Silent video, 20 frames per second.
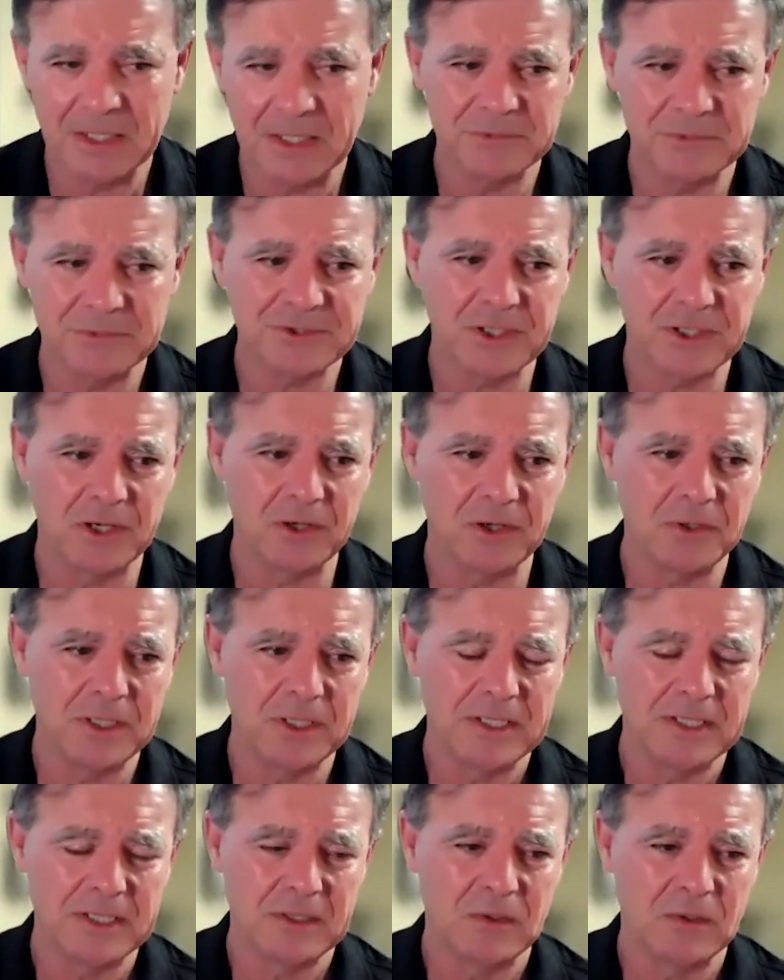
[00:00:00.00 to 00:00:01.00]
So
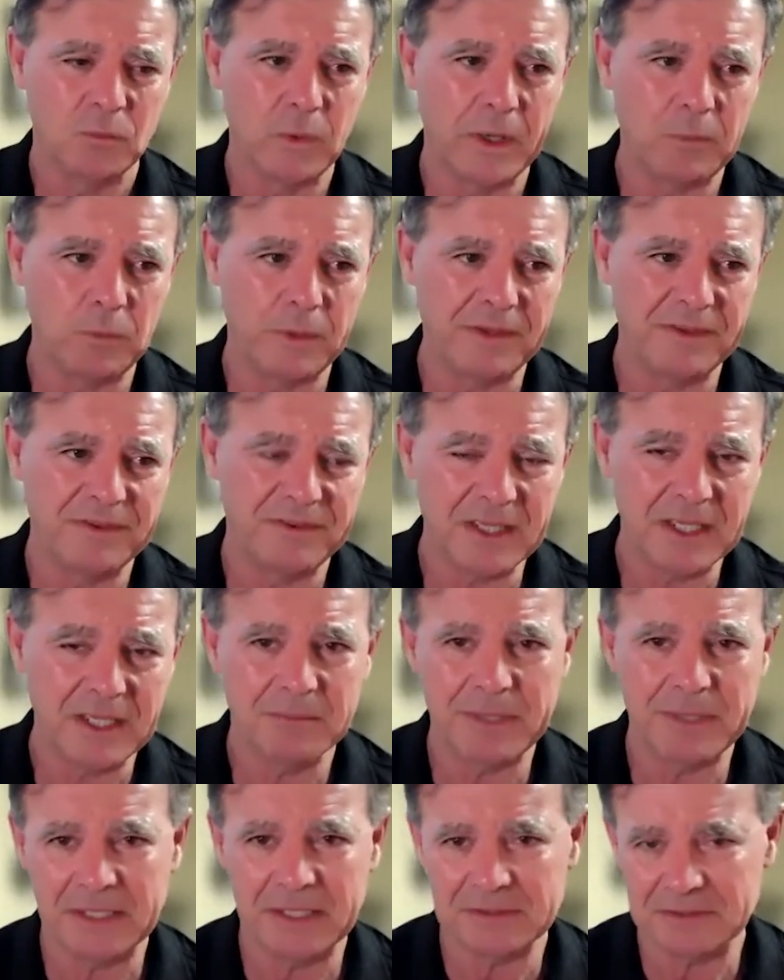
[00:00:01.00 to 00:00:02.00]
when we think
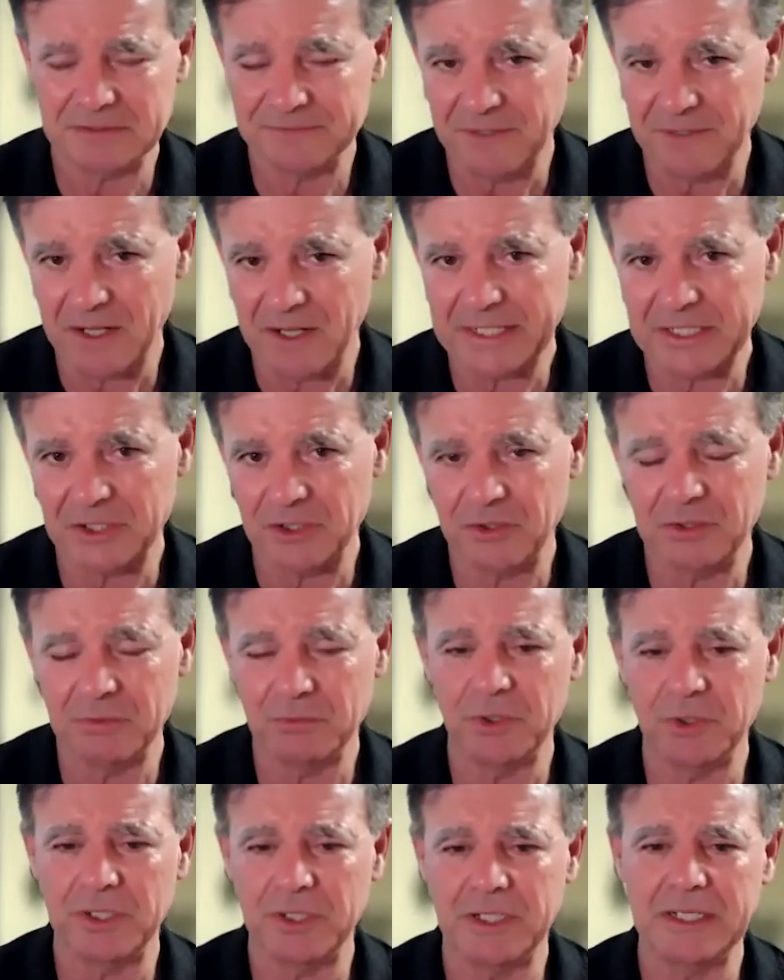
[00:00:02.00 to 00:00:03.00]
about defining your
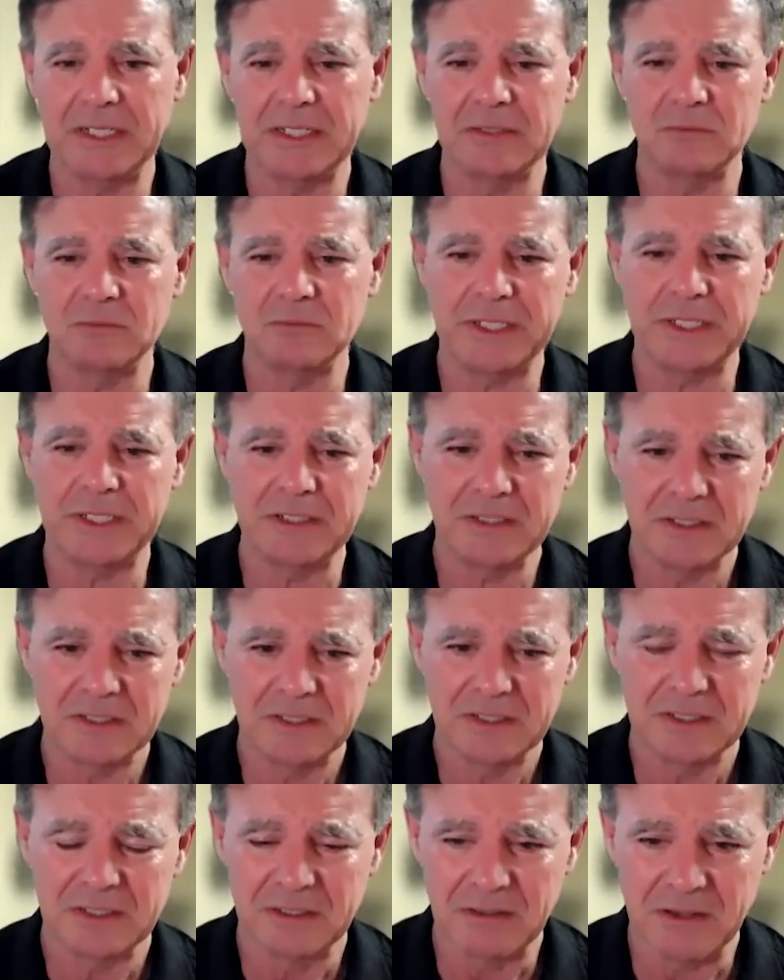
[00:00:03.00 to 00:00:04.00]
community, and we
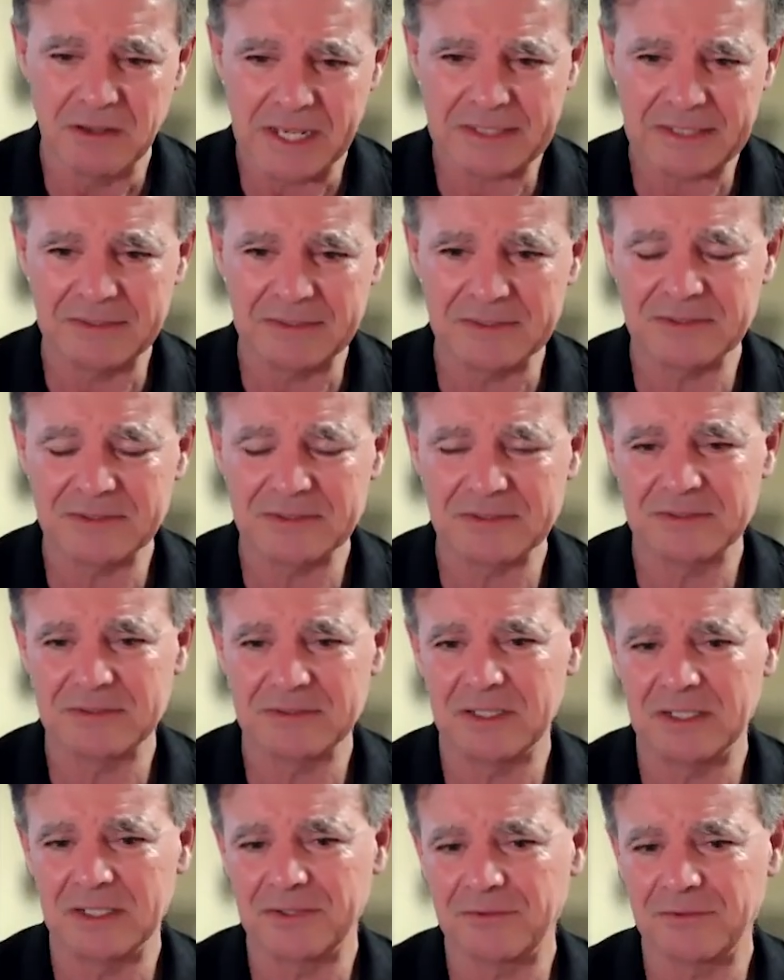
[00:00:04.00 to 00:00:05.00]
like this
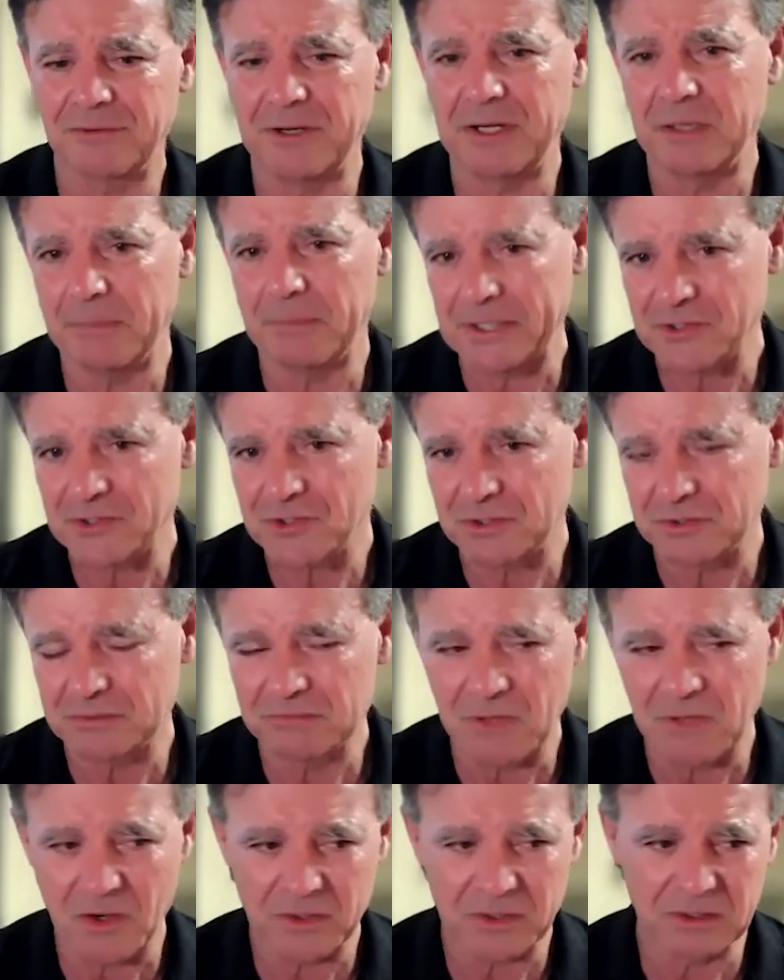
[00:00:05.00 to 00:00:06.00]
three-dimensional
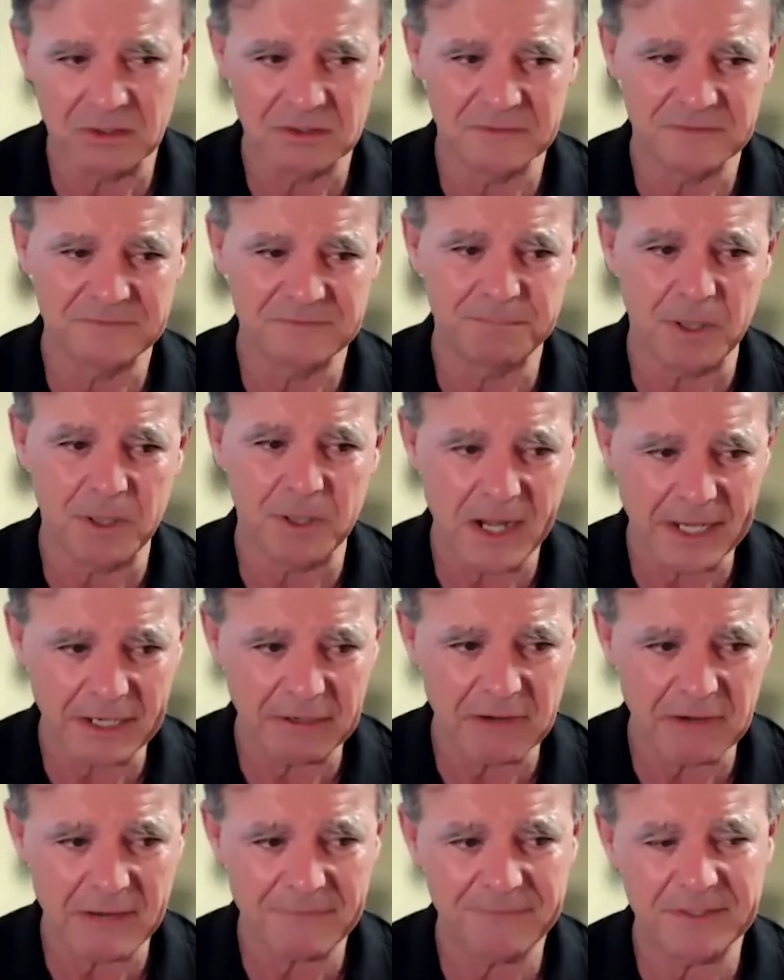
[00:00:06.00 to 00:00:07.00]
model of
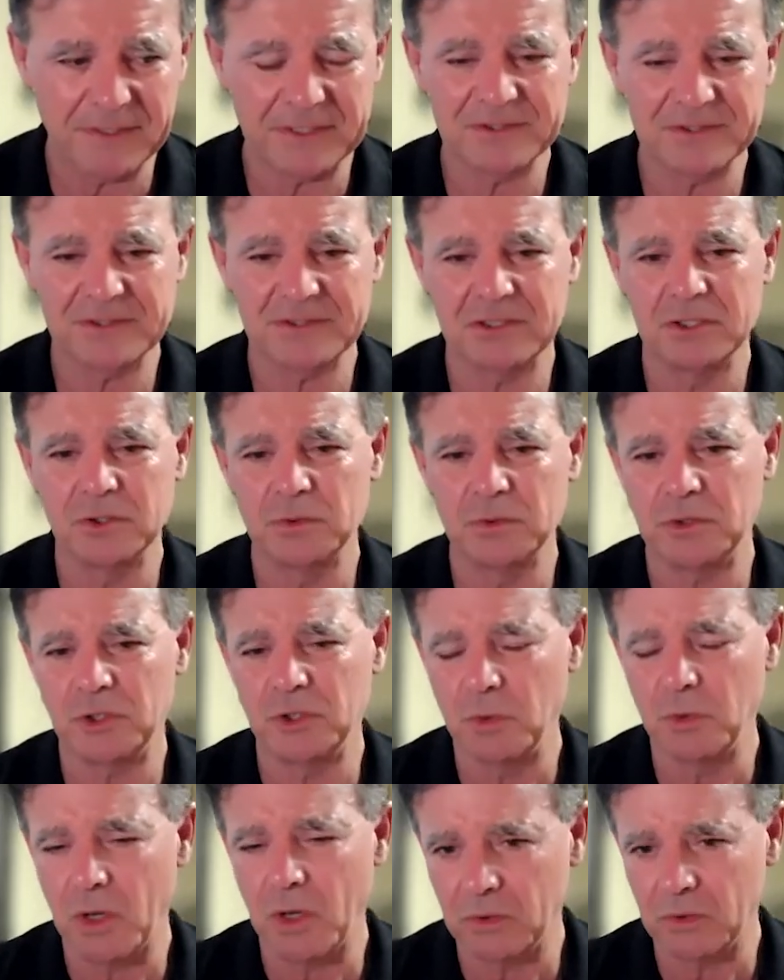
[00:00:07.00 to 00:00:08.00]
biographics,
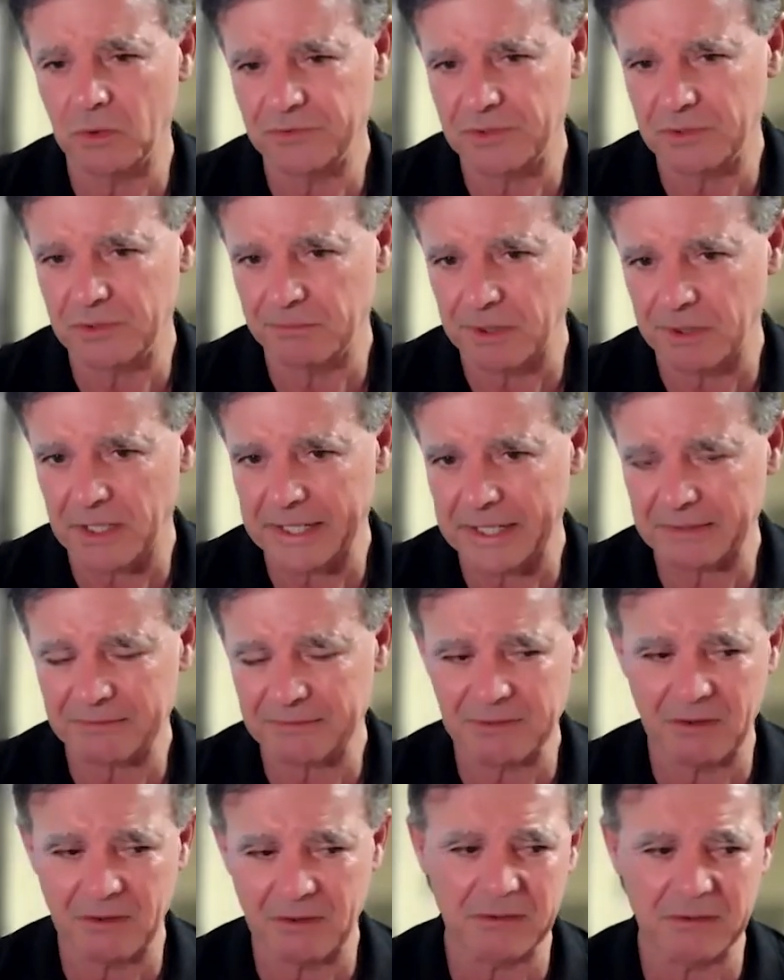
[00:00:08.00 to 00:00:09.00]
who holds the buying
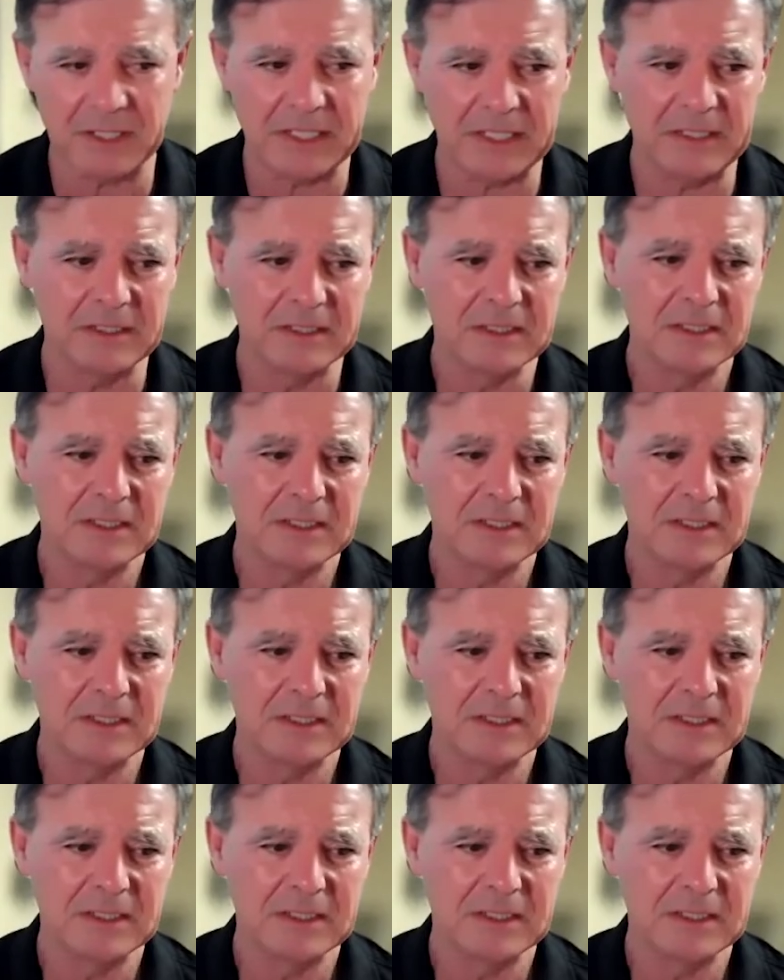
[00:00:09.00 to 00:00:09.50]
authority,